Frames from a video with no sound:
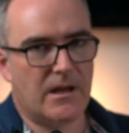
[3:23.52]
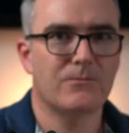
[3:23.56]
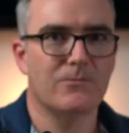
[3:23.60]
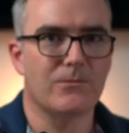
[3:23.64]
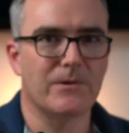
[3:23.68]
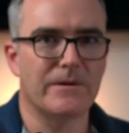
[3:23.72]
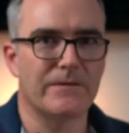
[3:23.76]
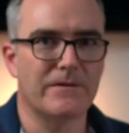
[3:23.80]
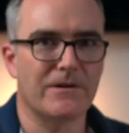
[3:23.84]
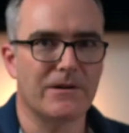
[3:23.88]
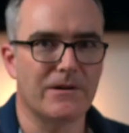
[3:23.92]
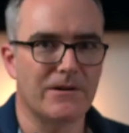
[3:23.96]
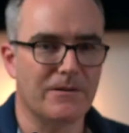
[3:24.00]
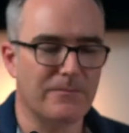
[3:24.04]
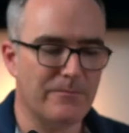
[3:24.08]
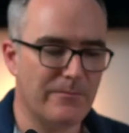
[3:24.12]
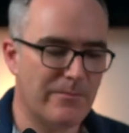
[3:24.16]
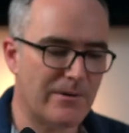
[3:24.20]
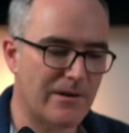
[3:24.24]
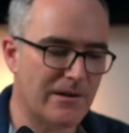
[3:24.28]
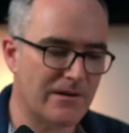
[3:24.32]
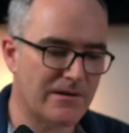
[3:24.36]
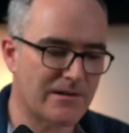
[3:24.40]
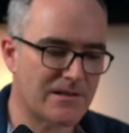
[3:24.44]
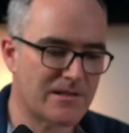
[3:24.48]
We've got
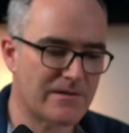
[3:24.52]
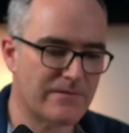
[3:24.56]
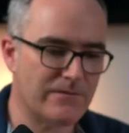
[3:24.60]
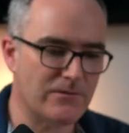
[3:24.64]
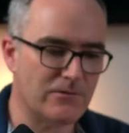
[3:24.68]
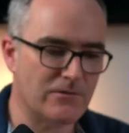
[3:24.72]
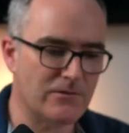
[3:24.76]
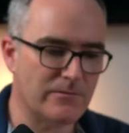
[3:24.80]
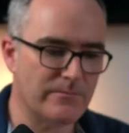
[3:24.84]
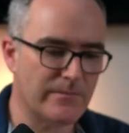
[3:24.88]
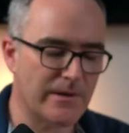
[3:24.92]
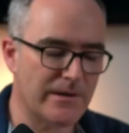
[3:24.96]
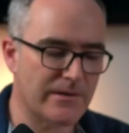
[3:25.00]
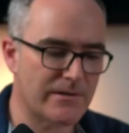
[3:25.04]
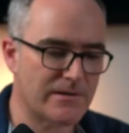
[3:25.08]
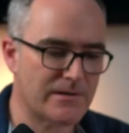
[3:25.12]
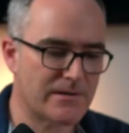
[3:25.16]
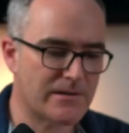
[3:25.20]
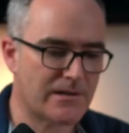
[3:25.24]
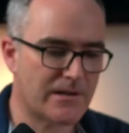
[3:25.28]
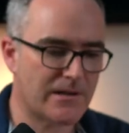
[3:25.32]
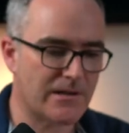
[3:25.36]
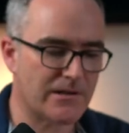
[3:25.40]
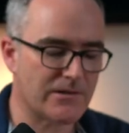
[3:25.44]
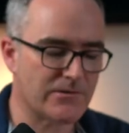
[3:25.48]
plugs for
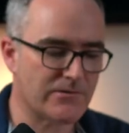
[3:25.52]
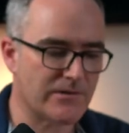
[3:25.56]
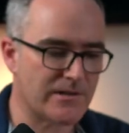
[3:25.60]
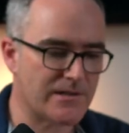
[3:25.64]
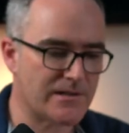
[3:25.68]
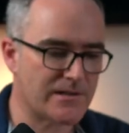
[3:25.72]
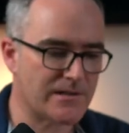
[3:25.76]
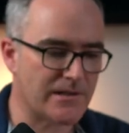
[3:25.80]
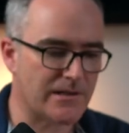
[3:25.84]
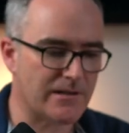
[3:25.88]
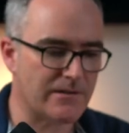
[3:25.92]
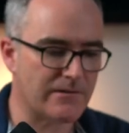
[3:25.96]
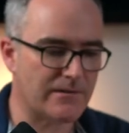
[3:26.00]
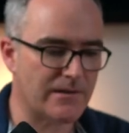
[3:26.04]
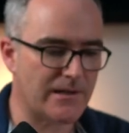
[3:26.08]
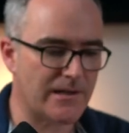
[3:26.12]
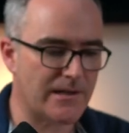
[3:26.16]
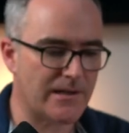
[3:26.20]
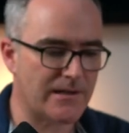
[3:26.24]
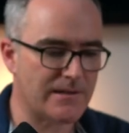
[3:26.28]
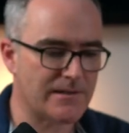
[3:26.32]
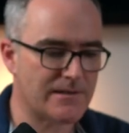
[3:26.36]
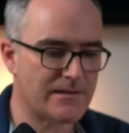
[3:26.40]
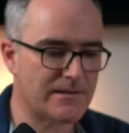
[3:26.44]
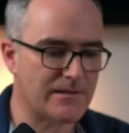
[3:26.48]
most countries, so
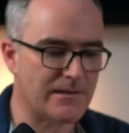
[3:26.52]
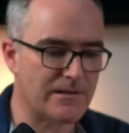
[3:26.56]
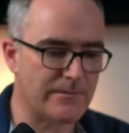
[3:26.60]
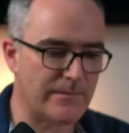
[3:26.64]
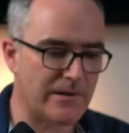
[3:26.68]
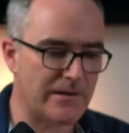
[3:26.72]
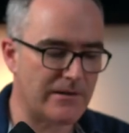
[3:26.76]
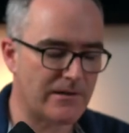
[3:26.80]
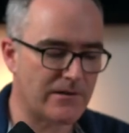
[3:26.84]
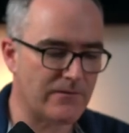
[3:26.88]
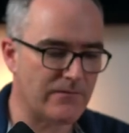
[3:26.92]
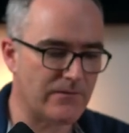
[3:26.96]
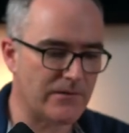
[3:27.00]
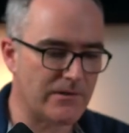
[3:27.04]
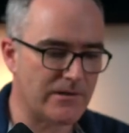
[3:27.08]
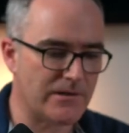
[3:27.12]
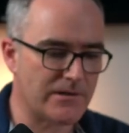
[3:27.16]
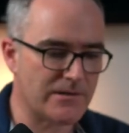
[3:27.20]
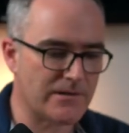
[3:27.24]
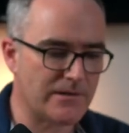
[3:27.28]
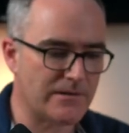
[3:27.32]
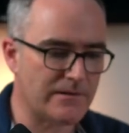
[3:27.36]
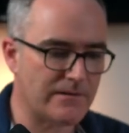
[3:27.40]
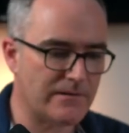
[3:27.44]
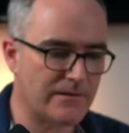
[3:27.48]
there's an American
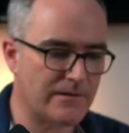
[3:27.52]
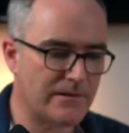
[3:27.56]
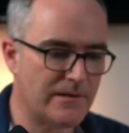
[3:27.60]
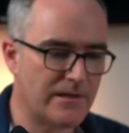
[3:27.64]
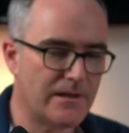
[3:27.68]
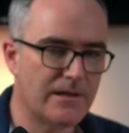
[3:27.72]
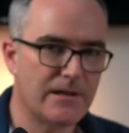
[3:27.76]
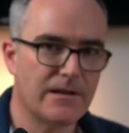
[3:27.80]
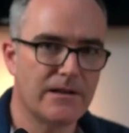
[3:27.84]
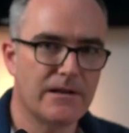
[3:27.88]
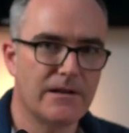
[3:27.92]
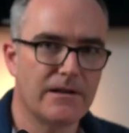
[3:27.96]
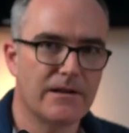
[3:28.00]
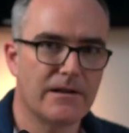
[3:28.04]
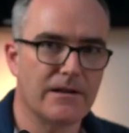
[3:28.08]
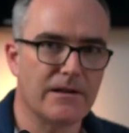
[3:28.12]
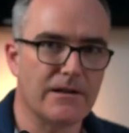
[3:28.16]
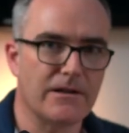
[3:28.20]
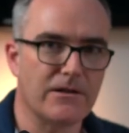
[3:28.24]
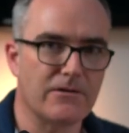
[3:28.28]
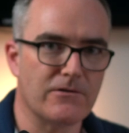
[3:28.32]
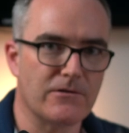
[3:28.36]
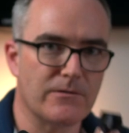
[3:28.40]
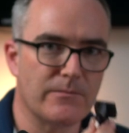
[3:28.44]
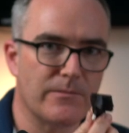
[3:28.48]
version, a
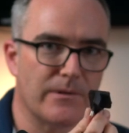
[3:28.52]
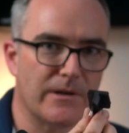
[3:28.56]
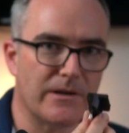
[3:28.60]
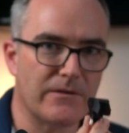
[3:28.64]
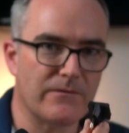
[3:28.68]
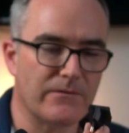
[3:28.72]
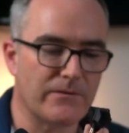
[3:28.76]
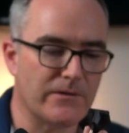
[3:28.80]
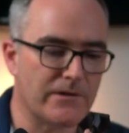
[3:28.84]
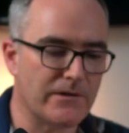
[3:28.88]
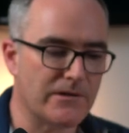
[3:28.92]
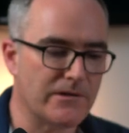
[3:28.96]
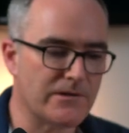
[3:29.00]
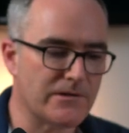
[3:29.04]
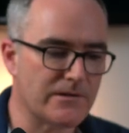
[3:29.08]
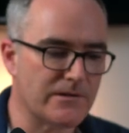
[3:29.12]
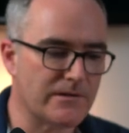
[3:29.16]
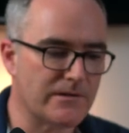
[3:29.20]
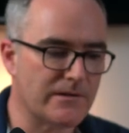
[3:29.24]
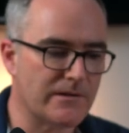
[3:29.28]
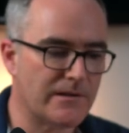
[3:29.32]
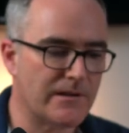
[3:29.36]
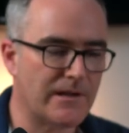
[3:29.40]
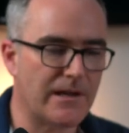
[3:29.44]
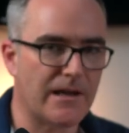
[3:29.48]
European
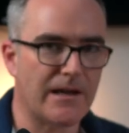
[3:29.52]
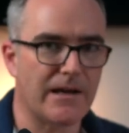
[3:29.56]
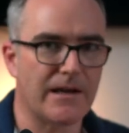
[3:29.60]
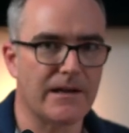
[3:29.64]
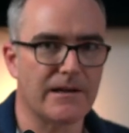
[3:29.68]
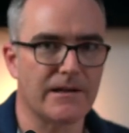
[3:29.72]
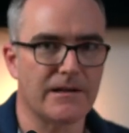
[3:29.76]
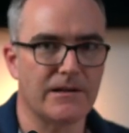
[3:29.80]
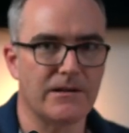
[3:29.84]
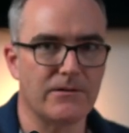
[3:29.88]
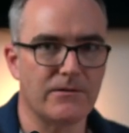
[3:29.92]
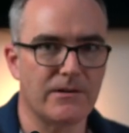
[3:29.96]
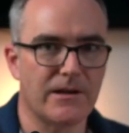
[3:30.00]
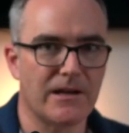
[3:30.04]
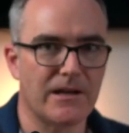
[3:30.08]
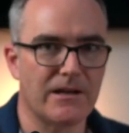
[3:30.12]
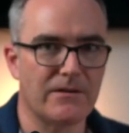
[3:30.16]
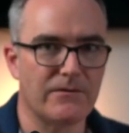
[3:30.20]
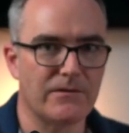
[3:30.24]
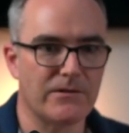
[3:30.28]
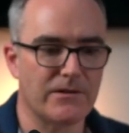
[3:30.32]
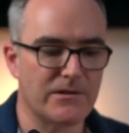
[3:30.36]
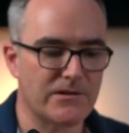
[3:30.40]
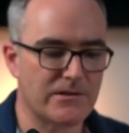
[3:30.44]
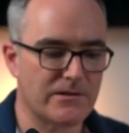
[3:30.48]
version, and a UK
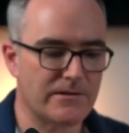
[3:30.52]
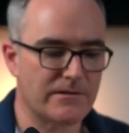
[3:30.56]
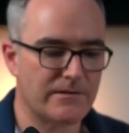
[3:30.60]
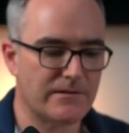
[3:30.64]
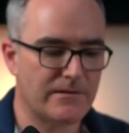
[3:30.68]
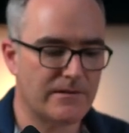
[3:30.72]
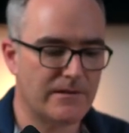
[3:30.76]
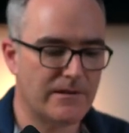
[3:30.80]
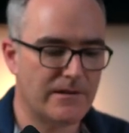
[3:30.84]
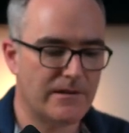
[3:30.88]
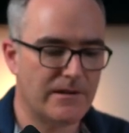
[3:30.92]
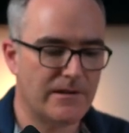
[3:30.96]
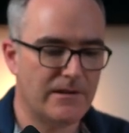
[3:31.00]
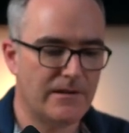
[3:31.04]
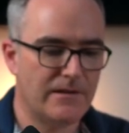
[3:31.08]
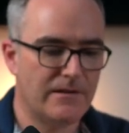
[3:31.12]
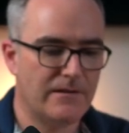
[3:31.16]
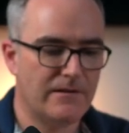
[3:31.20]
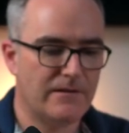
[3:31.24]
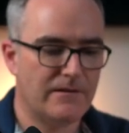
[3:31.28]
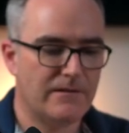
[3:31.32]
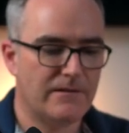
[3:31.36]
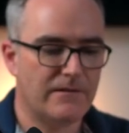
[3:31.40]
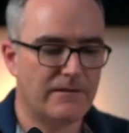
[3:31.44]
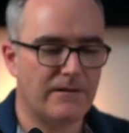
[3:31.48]
version.
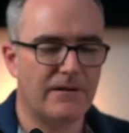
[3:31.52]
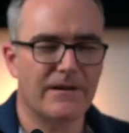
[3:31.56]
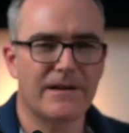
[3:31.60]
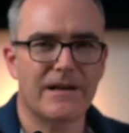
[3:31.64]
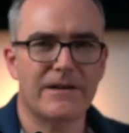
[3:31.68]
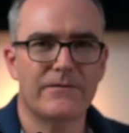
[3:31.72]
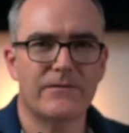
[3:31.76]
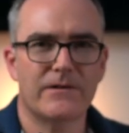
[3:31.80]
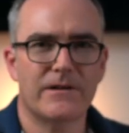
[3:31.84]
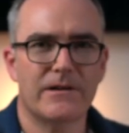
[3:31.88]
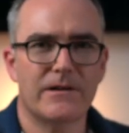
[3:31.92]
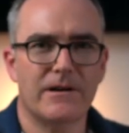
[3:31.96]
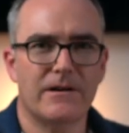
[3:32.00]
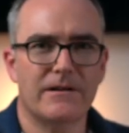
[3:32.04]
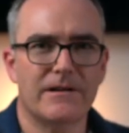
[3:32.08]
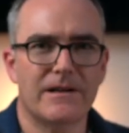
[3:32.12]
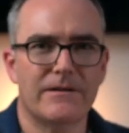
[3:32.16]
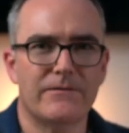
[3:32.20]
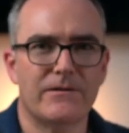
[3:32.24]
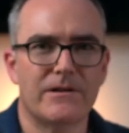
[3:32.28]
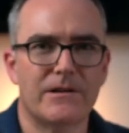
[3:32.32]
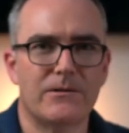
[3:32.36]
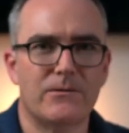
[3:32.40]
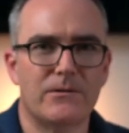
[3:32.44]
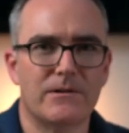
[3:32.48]
I never know. I
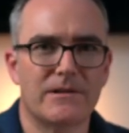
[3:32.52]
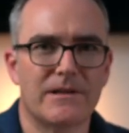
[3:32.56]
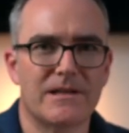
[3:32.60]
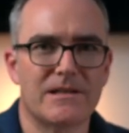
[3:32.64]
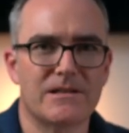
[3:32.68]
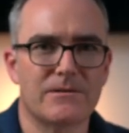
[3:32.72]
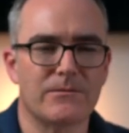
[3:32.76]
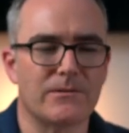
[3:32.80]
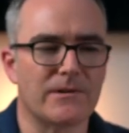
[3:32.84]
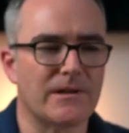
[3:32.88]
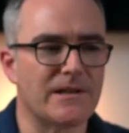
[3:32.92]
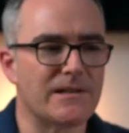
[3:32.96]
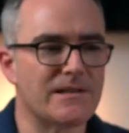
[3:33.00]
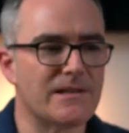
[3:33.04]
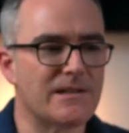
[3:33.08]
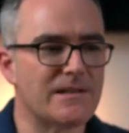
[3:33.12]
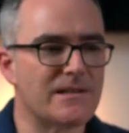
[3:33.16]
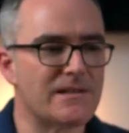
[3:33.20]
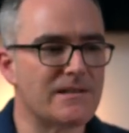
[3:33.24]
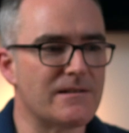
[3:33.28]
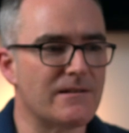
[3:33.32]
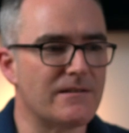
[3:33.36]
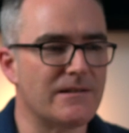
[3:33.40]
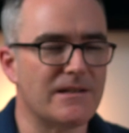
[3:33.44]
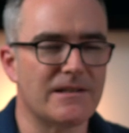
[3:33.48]
never know what this one is. This
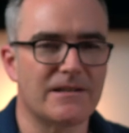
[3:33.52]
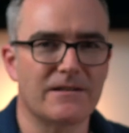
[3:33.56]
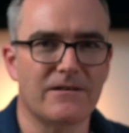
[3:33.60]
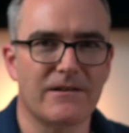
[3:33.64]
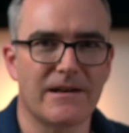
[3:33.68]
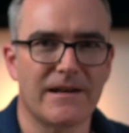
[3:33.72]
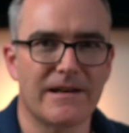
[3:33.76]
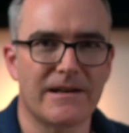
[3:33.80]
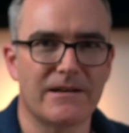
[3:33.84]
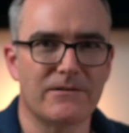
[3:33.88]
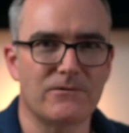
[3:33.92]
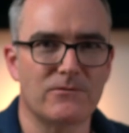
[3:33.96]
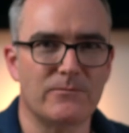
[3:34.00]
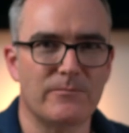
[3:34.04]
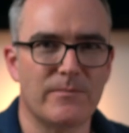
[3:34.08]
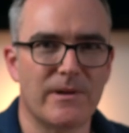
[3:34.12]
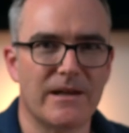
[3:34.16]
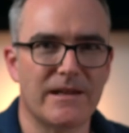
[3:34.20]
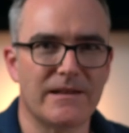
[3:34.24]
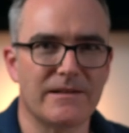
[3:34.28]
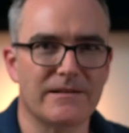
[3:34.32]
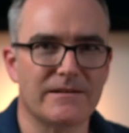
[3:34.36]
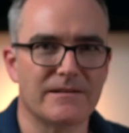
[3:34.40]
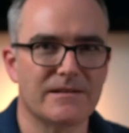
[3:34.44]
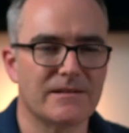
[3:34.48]
is like the diagonal
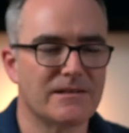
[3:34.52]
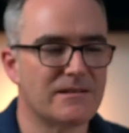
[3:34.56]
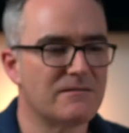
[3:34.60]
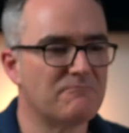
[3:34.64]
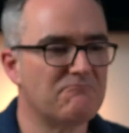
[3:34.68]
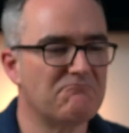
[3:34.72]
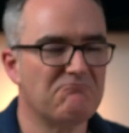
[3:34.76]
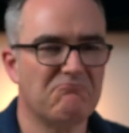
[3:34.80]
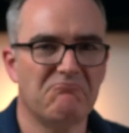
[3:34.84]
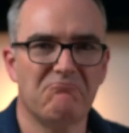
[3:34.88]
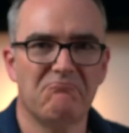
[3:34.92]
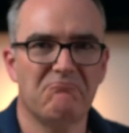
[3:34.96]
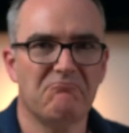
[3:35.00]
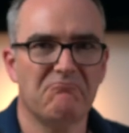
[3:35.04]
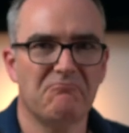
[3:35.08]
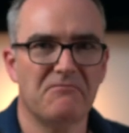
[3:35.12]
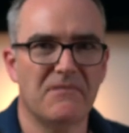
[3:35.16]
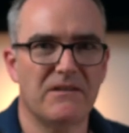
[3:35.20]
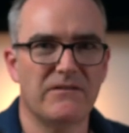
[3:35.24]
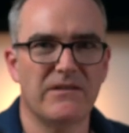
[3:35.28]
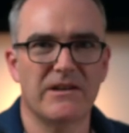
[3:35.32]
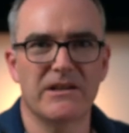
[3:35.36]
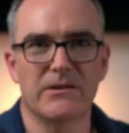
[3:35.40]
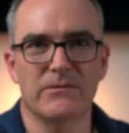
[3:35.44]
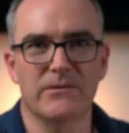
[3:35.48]
pins.
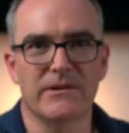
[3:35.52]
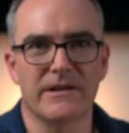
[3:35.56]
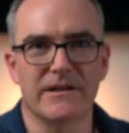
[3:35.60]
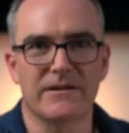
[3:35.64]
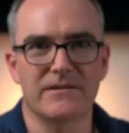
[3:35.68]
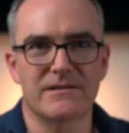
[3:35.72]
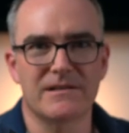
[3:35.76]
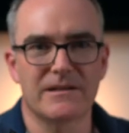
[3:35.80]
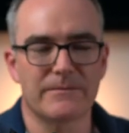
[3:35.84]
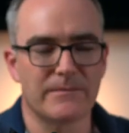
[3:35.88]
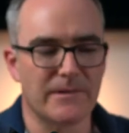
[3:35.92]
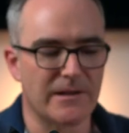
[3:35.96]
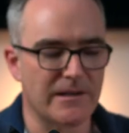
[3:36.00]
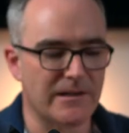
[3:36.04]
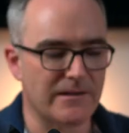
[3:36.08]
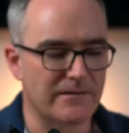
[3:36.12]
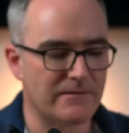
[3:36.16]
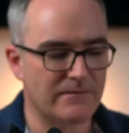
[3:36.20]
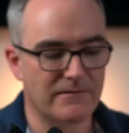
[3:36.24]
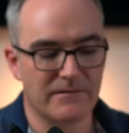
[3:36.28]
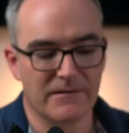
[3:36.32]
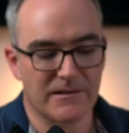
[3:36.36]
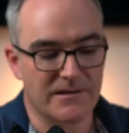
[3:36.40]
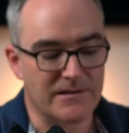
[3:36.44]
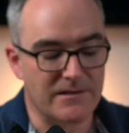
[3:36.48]
If anyone knows, let me know
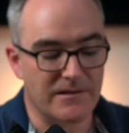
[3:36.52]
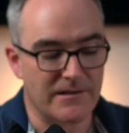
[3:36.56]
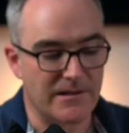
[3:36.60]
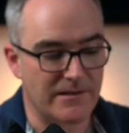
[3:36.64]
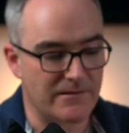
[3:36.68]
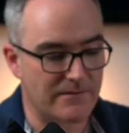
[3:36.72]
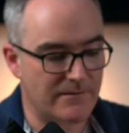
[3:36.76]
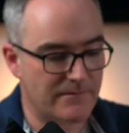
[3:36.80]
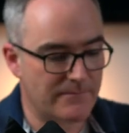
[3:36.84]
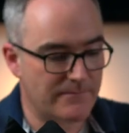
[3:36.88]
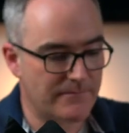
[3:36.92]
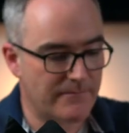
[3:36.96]
because I don't.